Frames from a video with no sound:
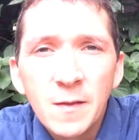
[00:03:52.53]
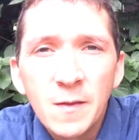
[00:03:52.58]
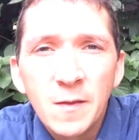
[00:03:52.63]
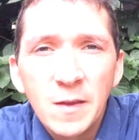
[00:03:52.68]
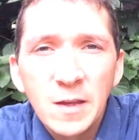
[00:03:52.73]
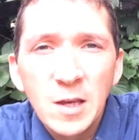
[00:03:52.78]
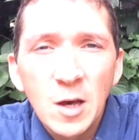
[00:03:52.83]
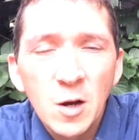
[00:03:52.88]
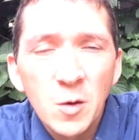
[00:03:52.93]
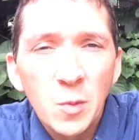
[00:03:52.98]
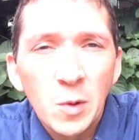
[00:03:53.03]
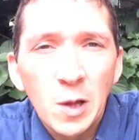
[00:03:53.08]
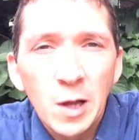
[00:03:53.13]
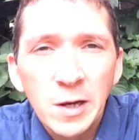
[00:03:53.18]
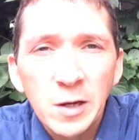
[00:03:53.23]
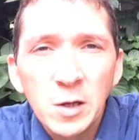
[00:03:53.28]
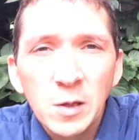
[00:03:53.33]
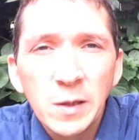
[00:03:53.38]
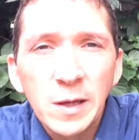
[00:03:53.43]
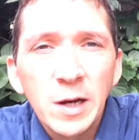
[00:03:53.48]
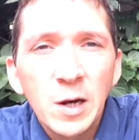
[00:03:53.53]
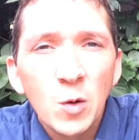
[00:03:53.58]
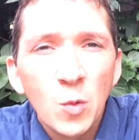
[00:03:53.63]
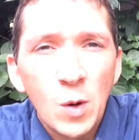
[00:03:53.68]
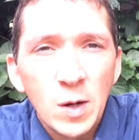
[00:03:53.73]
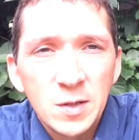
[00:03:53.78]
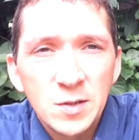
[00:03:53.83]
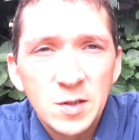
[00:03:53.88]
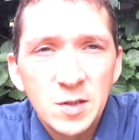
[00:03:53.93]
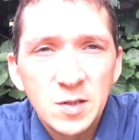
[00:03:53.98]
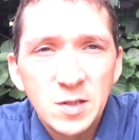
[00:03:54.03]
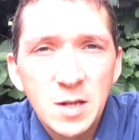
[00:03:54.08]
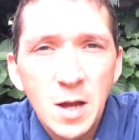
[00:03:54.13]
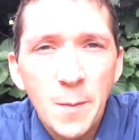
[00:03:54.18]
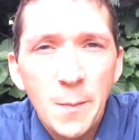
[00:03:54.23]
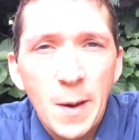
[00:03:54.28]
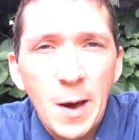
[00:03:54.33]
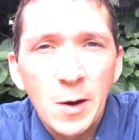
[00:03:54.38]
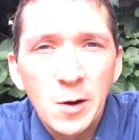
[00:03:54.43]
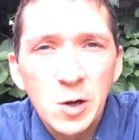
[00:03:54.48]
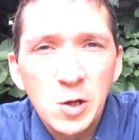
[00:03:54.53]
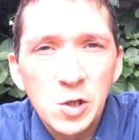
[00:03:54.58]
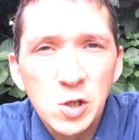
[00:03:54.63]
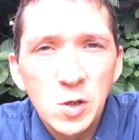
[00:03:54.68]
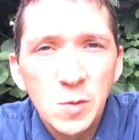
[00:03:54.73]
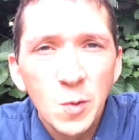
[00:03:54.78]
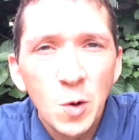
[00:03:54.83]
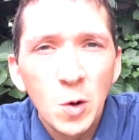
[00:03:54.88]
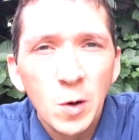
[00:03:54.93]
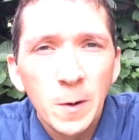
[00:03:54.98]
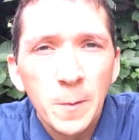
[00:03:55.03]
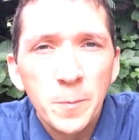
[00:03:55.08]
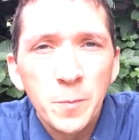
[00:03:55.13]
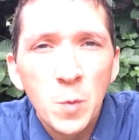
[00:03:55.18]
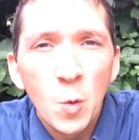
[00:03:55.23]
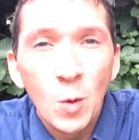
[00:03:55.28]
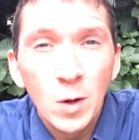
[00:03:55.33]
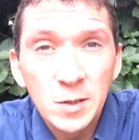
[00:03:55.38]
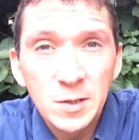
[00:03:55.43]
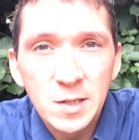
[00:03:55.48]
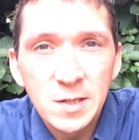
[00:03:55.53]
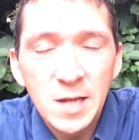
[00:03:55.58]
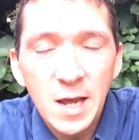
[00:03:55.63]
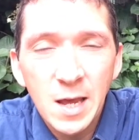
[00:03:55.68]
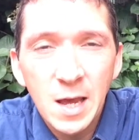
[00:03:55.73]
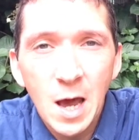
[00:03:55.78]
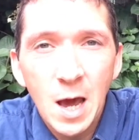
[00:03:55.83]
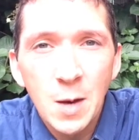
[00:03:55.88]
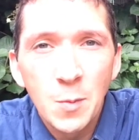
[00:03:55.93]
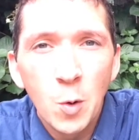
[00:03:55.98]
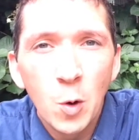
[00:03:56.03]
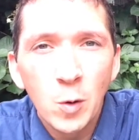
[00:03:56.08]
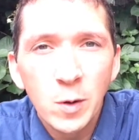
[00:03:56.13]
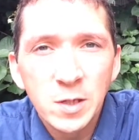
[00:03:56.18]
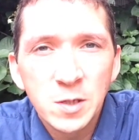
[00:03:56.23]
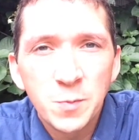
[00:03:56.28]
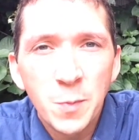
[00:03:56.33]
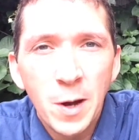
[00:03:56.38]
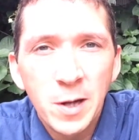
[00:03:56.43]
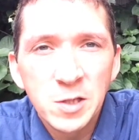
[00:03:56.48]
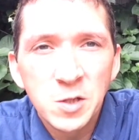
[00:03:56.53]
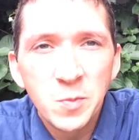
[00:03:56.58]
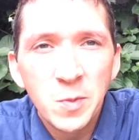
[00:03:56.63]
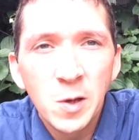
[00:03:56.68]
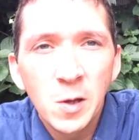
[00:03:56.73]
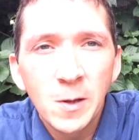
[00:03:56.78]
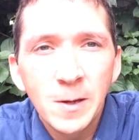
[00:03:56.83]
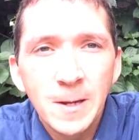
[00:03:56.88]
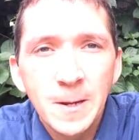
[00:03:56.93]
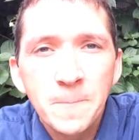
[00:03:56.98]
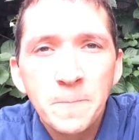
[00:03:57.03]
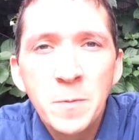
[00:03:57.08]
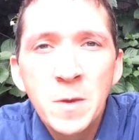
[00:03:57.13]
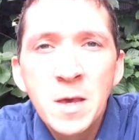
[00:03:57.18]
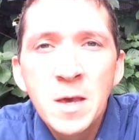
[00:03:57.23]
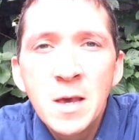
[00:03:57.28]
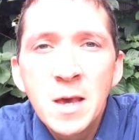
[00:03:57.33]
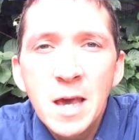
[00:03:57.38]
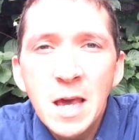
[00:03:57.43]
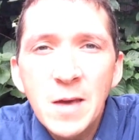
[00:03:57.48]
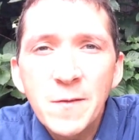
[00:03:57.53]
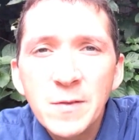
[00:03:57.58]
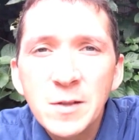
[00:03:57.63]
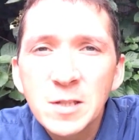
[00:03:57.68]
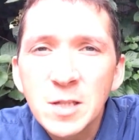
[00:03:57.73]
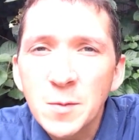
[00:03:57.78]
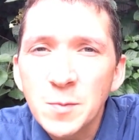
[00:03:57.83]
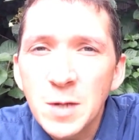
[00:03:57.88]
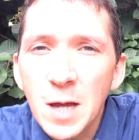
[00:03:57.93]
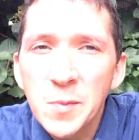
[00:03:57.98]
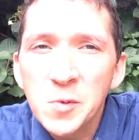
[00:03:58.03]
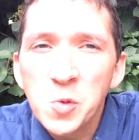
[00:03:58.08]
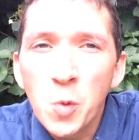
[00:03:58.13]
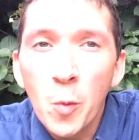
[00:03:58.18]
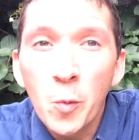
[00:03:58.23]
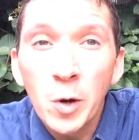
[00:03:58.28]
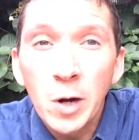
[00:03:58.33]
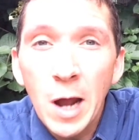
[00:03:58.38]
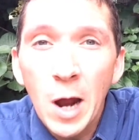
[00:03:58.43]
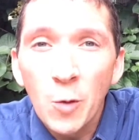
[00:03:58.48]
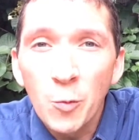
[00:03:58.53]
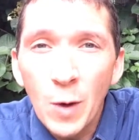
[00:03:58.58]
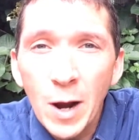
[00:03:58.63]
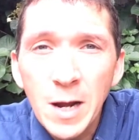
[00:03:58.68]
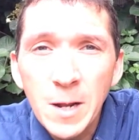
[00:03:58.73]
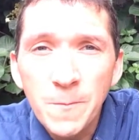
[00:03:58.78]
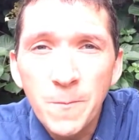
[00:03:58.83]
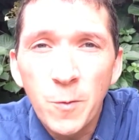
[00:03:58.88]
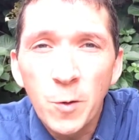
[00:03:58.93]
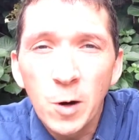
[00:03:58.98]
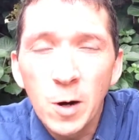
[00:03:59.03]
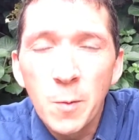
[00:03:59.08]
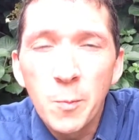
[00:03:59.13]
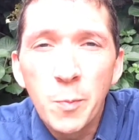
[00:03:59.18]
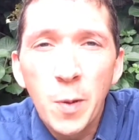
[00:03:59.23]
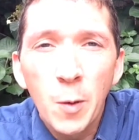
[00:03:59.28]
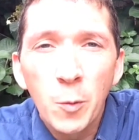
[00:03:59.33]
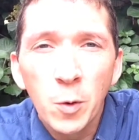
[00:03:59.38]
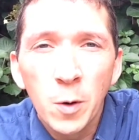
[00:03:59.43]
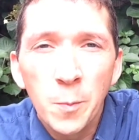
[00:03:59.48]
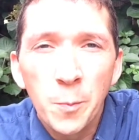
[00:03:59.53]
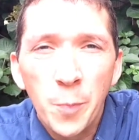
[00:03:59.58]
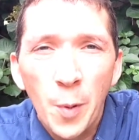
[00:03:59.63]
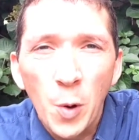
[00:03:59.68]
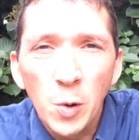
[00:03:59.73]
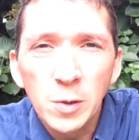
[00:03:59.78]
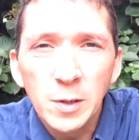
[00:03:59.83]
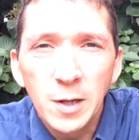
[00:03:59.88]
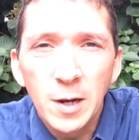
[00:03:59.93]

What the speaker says: the young millennial leader wants to step out and do more, wants to take on more responsibility, even sometimes when we're not ready for it, but we're bold